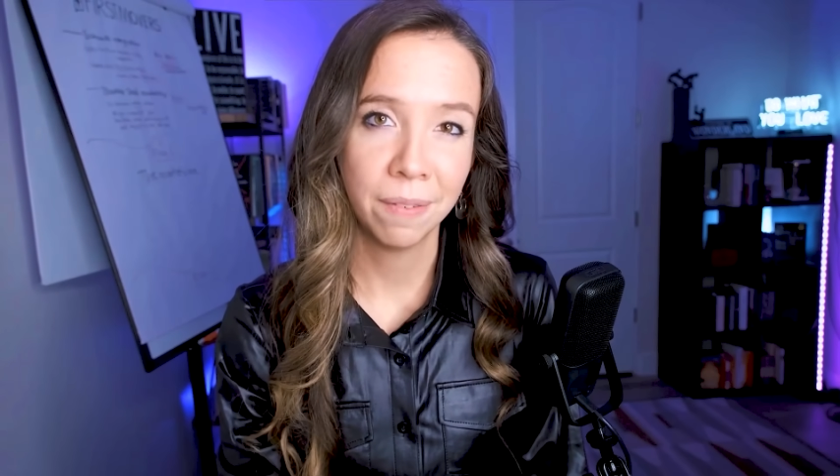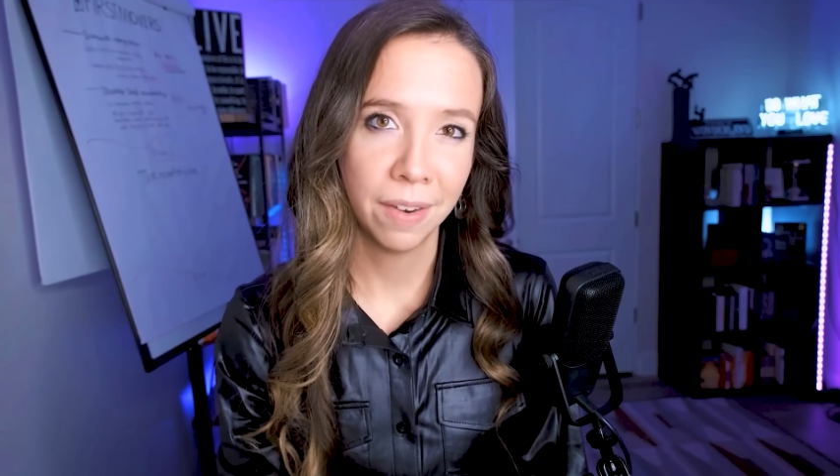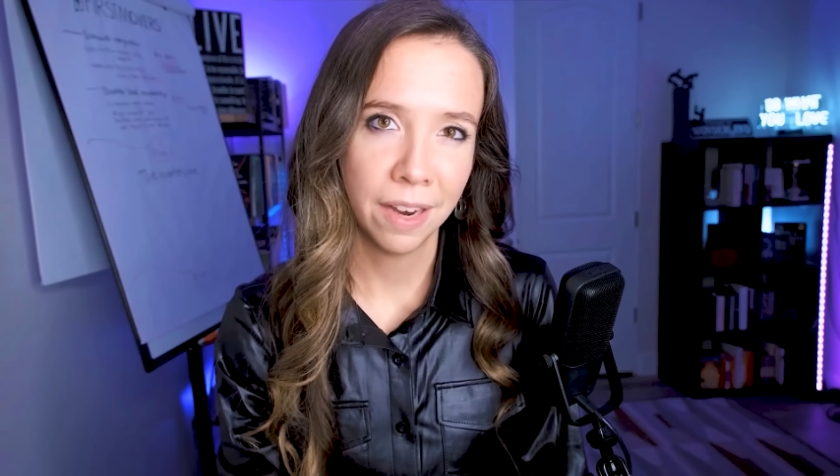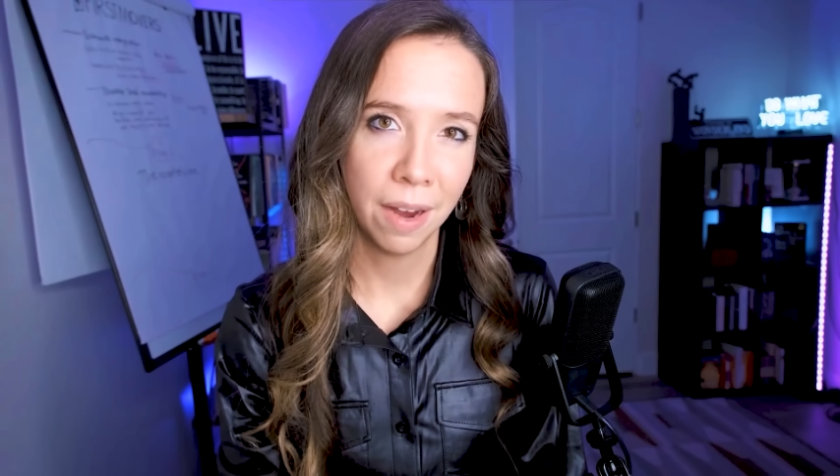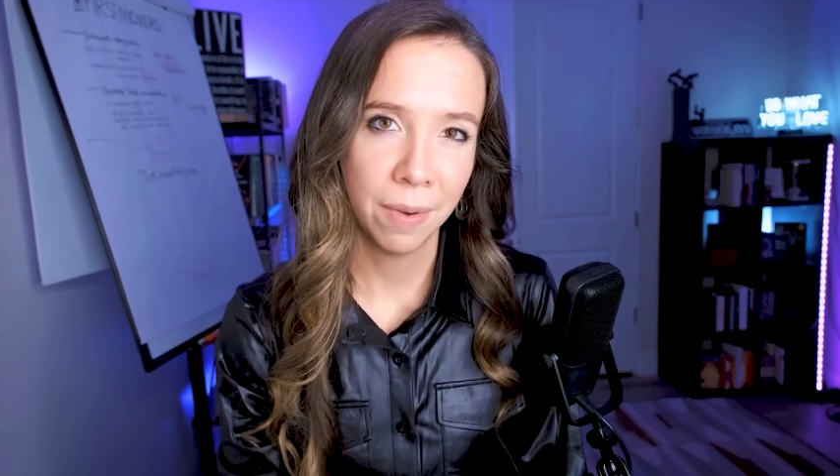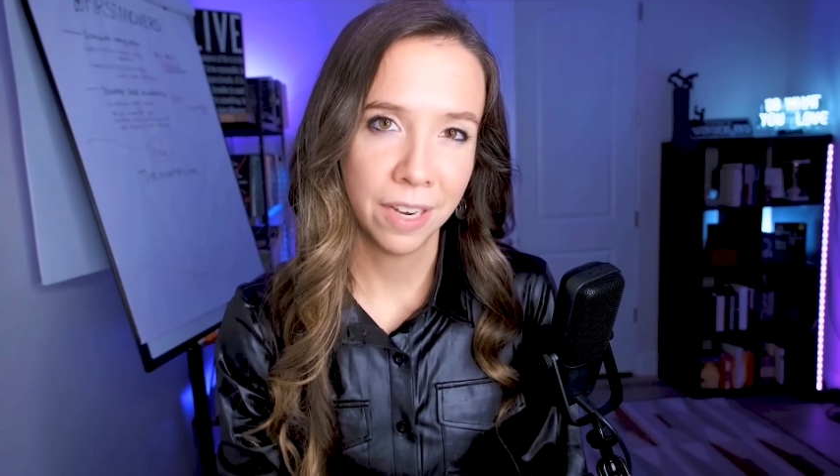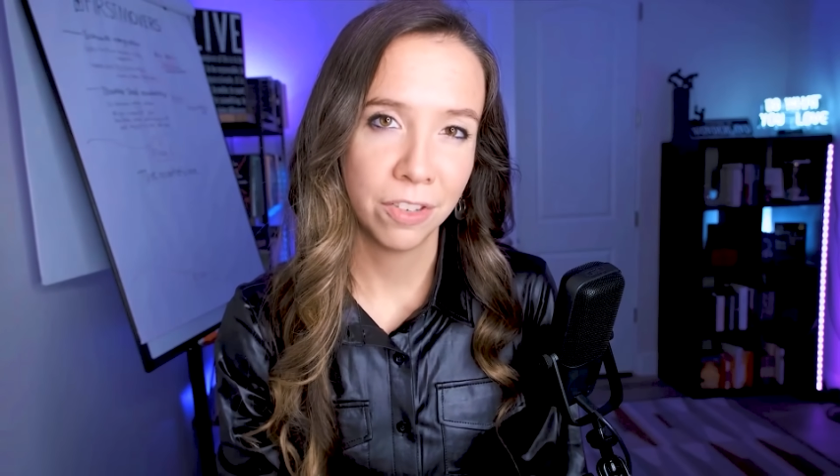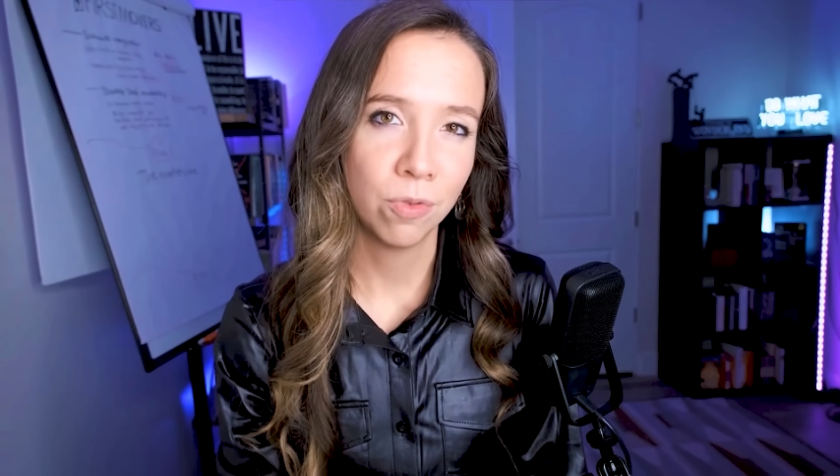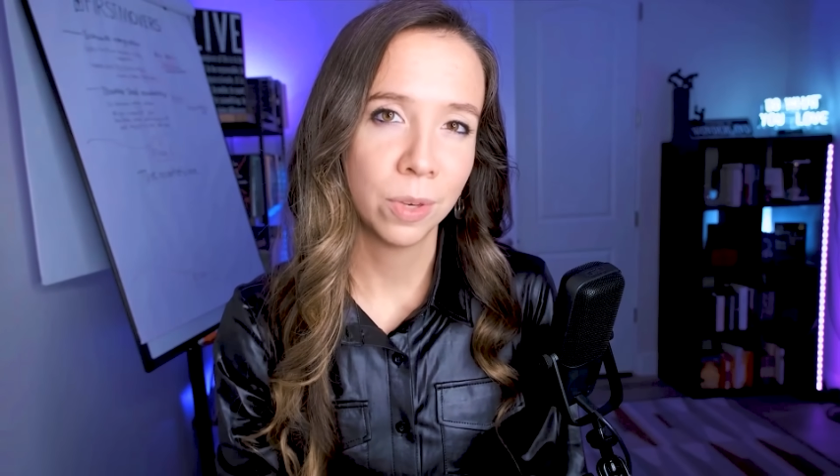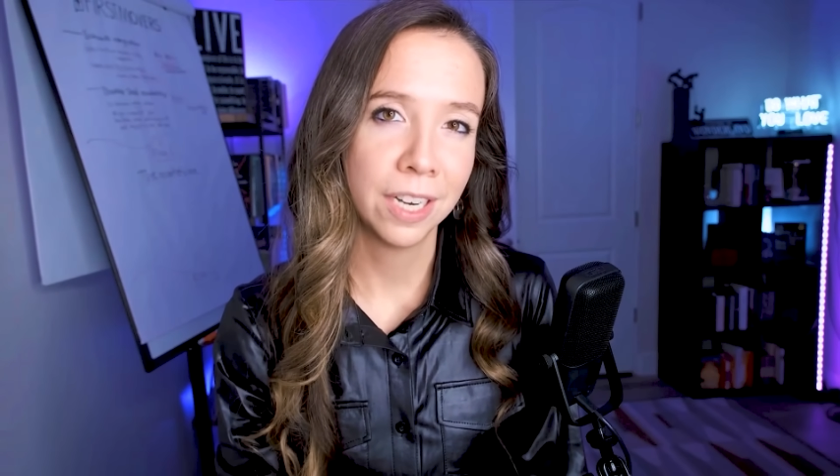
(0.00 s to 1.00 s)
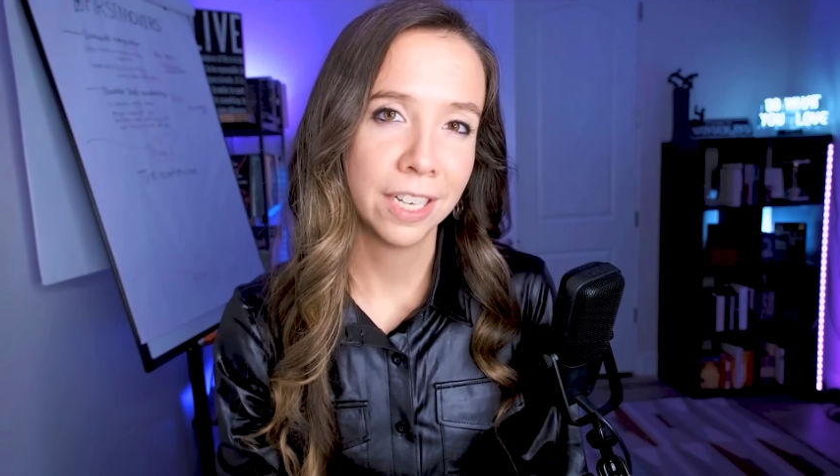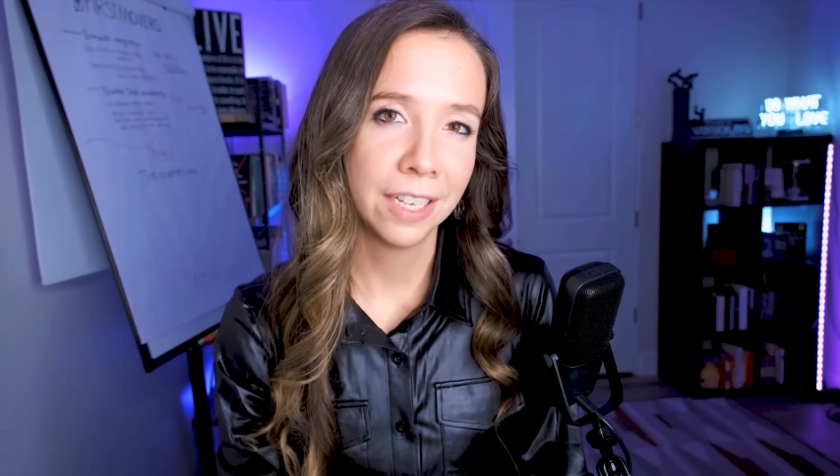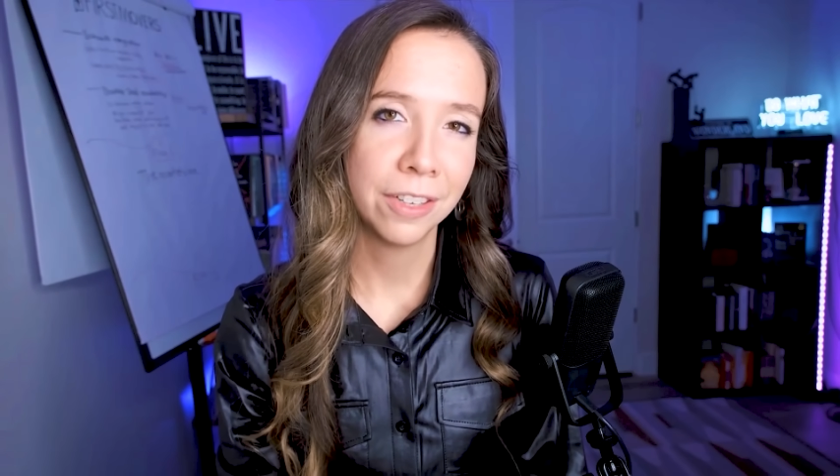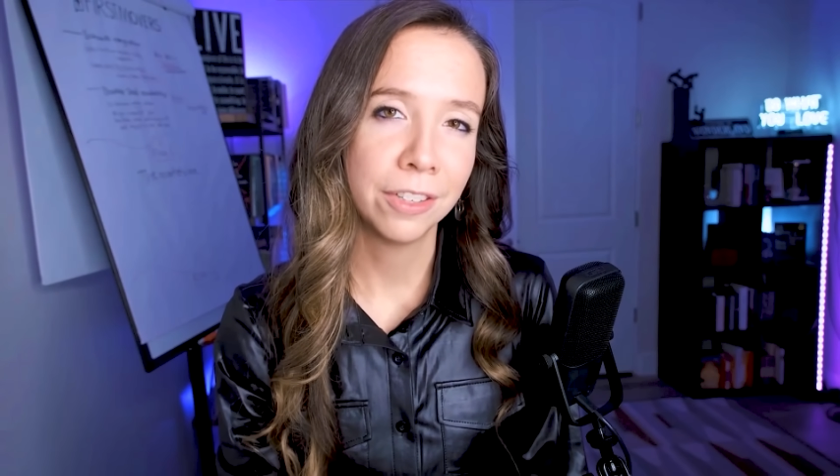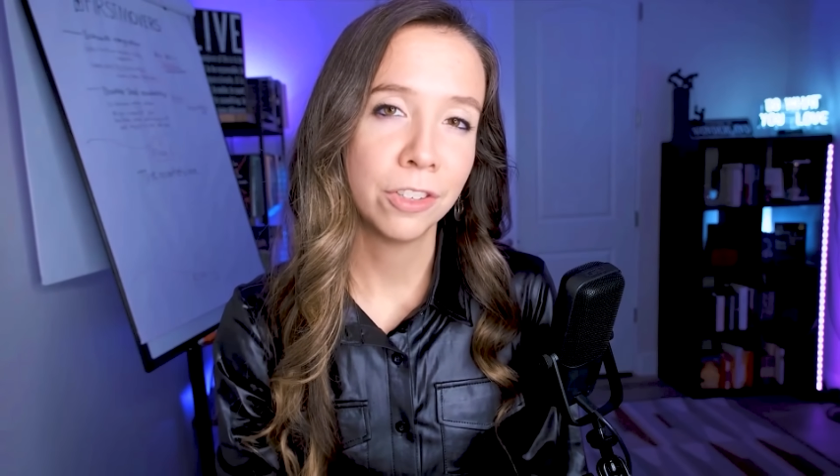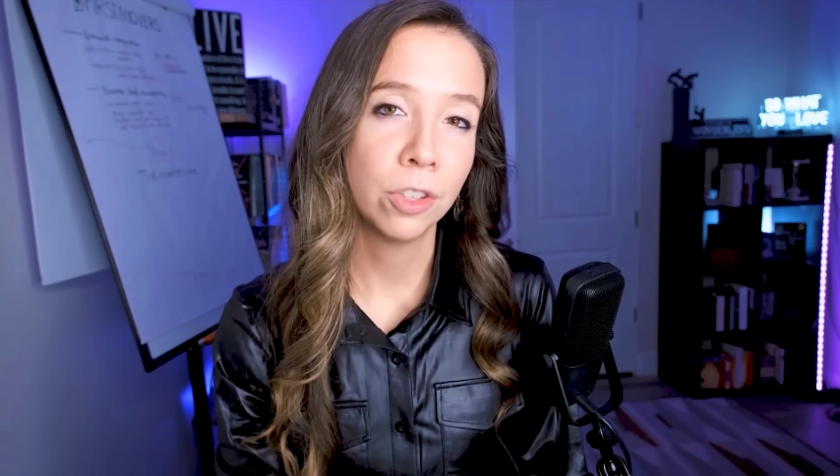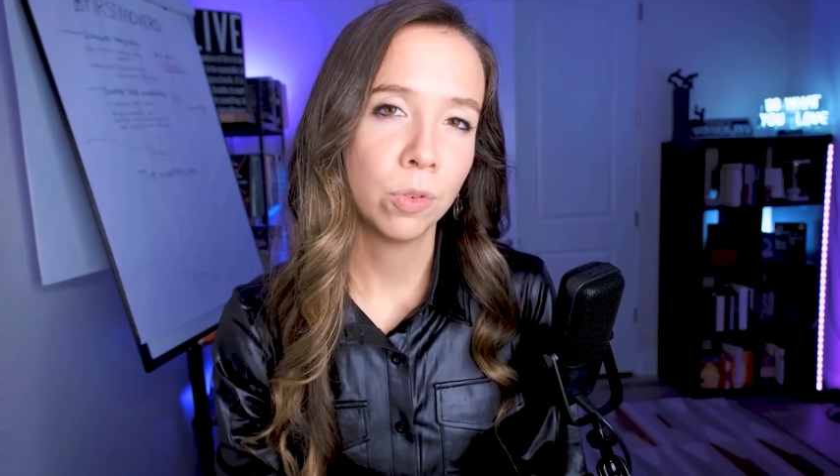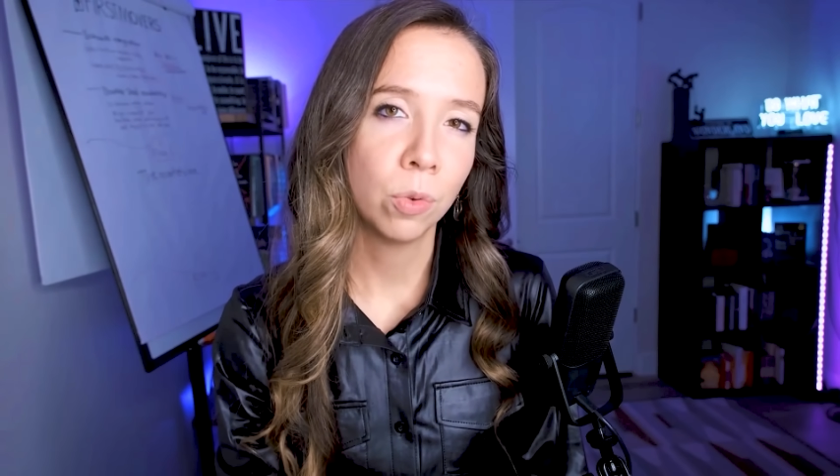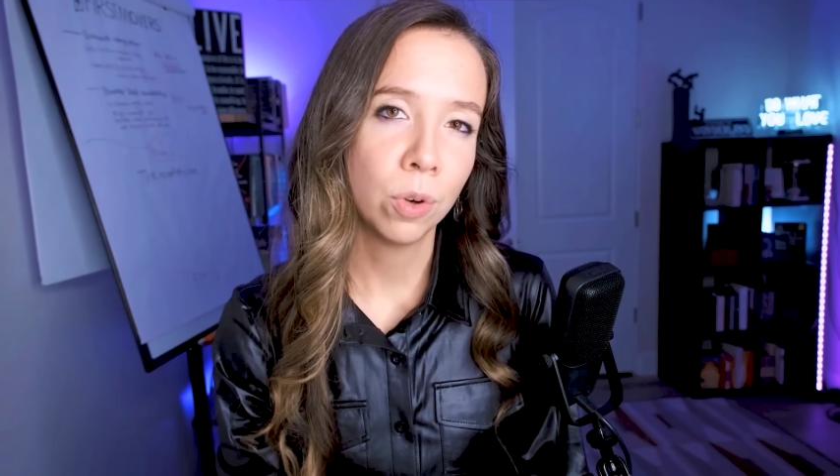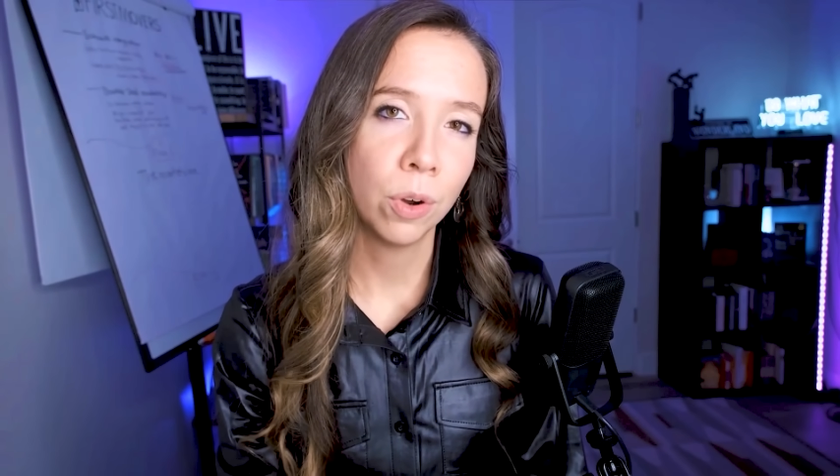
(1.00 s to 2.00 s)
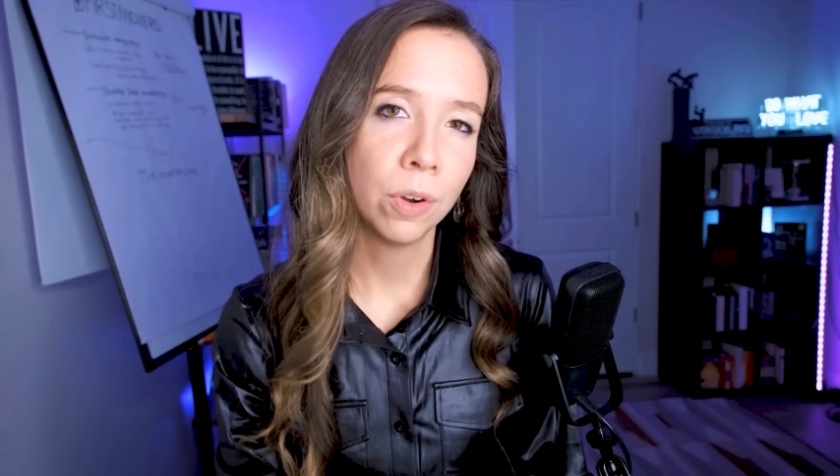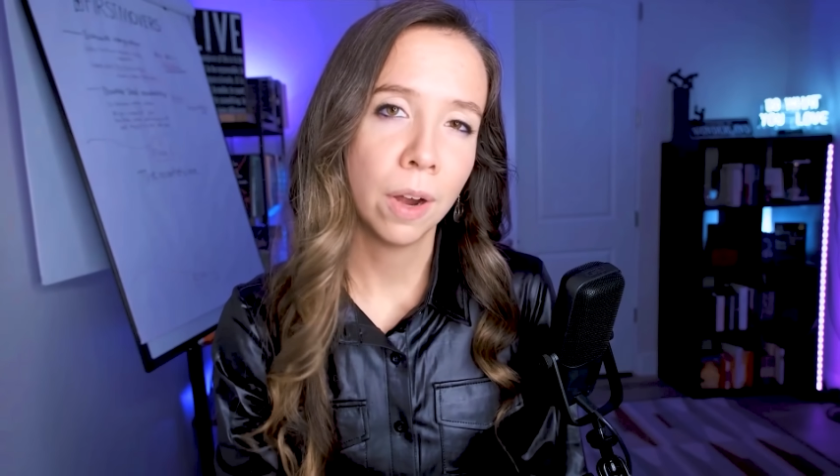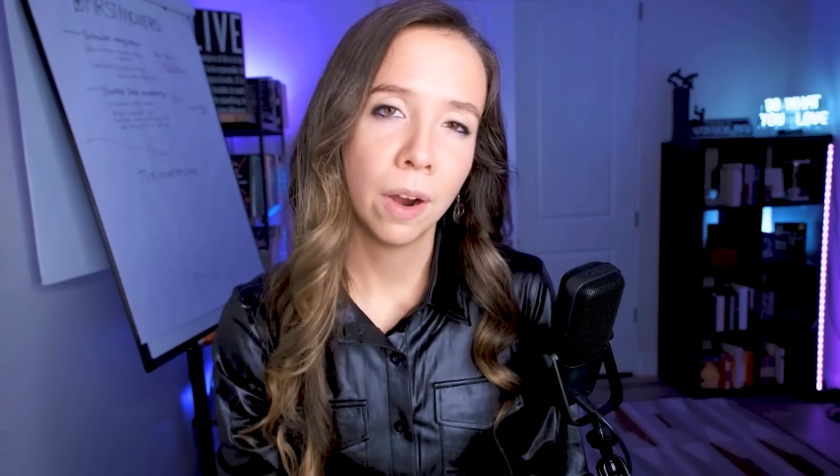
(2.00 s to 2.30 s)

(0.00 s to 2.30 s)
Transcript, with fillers: The companies winning in this new world